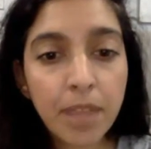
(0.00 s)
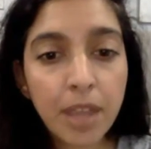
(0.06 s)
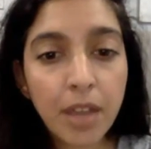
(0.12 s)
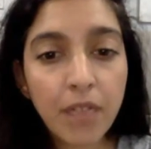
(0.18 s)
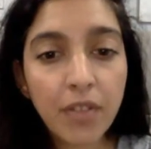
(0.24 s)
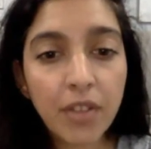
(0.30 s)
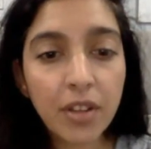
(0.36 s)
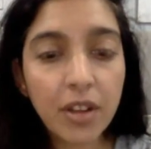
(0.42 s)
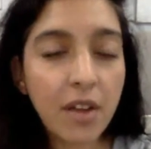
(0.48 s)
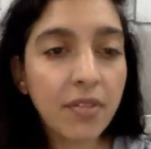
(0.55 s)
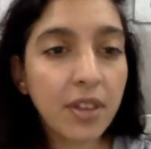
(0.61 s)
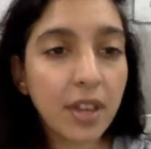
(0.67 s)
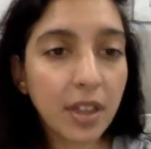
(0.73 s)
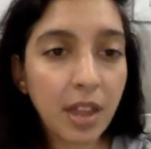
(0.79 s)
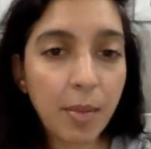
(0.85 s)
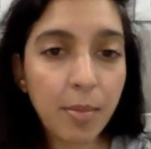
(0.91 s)
of
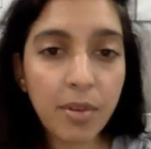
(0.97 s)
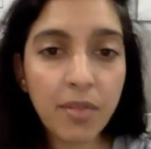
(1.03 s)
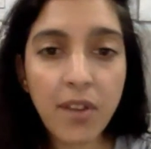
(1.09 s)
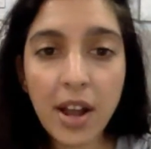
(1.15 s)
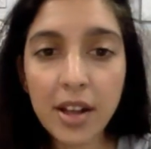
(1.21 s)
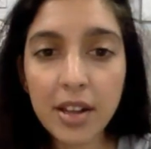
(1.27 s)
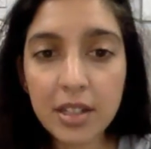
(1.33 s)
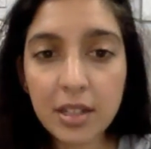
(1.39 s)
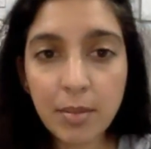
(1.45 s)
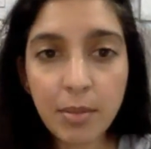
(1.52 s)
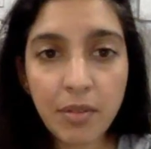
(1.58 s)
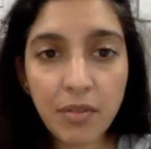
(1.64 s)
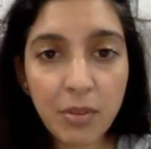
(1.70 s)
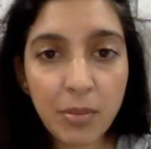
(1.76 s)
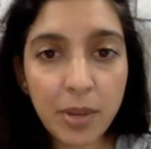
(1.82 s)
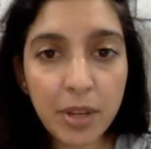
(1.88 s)
Philadelphia that provide some
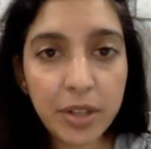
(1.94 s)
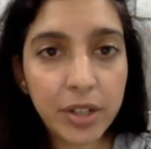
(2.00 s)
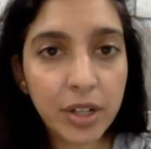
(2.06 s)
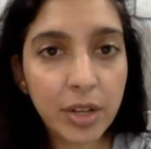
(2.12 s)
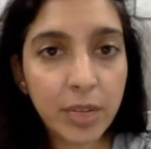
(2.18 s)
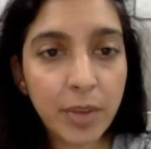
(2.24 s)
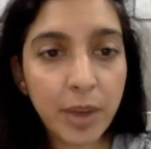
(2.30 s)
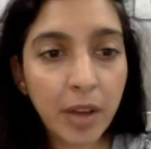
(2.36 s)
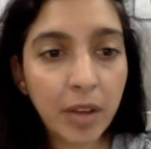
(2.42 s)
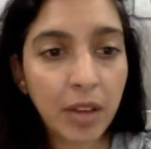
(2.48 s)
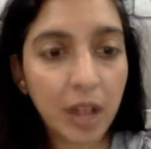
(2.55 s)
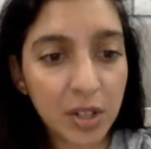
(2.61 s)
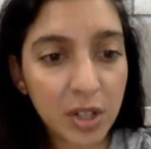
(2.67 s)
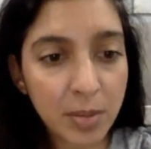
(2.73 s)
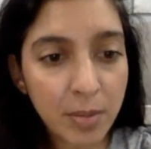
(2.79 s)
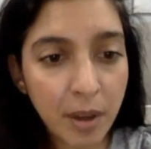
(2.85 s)
information about
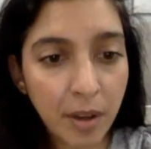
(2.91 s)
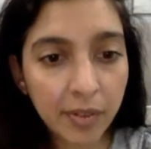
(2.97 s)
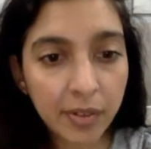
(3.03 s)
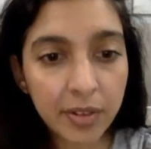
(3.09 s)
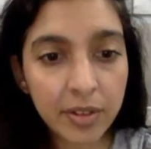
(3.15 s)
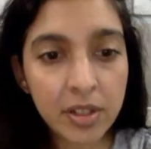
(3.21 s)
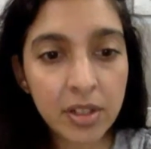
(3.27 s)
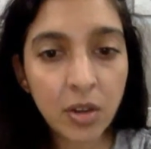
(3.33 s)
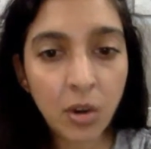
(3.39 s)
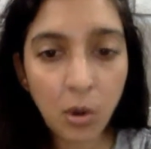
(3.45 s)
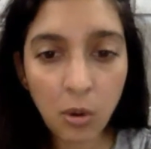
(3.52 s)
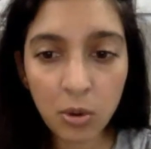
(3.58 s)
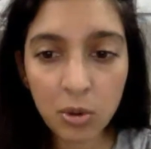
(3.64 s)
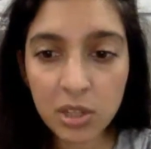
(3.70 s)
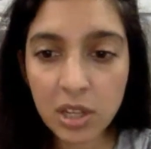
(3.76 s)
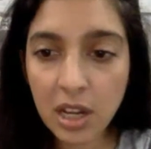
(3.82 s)
logic models,
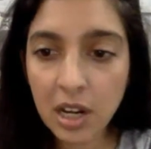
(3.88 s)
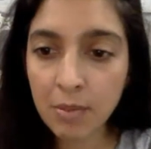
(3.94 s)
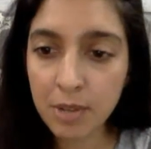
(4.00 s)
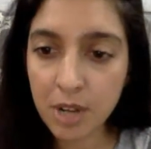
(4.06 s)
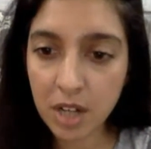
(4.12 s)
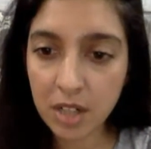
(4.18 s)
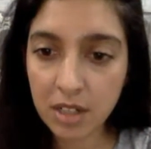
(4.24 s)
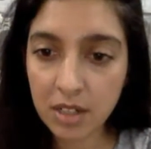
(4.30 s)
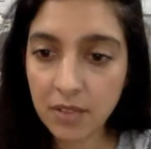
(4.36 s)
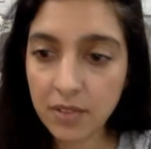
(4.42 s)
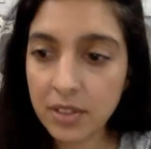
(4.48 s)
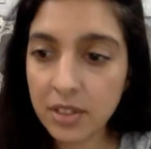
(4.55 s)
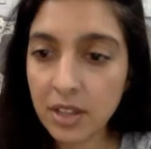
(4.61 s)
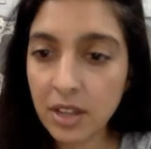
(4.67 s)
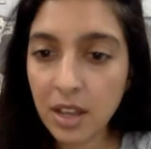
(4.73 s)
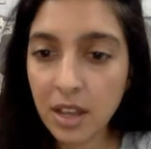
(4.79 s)
goals, and
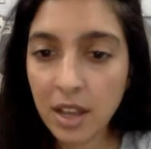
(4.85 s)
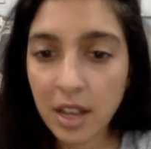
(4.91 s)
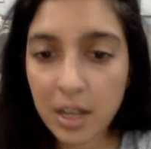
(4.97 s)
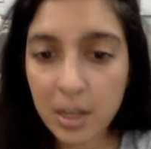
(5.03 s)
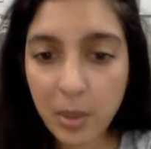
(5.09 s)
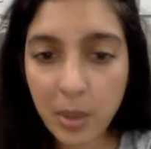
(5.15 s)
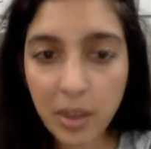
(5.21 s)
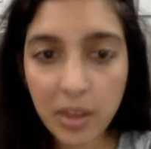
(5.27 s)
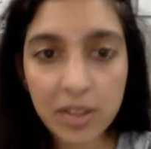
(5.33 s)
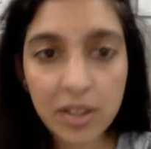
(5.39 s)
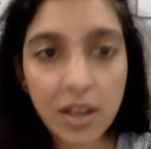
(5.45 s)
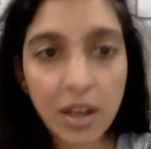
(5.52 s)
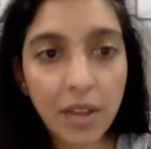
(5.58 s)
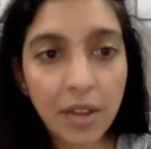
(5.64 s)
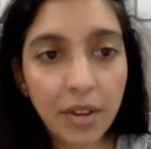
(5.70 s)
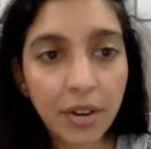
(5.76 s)
objectives, as well as
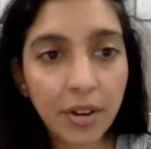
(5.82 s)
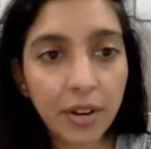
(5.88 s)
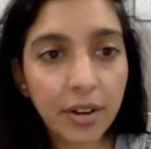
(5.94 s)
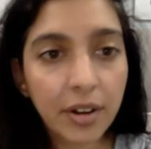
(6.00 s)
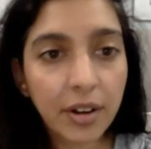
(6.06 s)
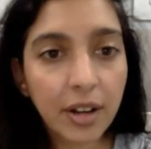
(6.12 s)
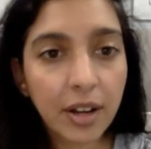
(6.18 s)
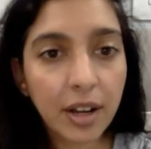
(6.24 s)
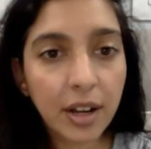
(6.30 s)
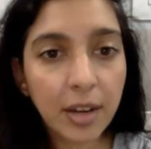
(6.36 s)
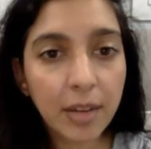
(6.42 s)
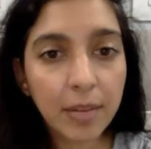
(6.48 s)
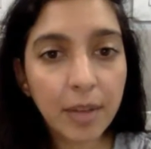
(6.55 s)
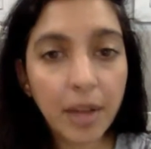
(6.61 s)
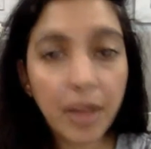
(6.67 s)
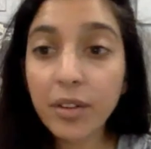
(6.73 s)
other
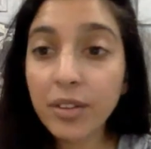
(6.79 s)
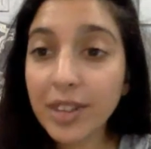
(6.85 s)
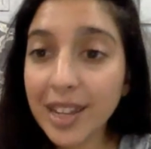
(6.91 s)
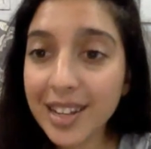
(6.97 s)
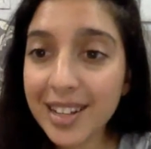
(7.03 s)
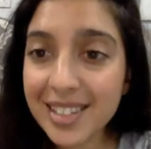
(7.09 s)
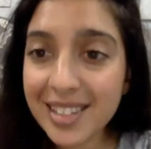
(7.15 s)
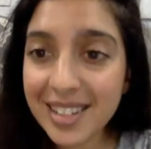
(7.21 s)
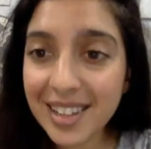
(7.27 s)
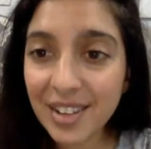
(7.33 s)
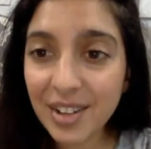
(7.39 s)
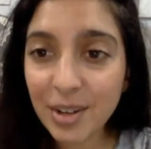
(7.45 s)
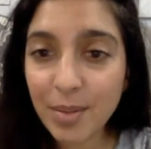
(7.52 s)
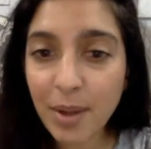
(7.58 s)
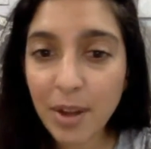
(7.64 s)
links in your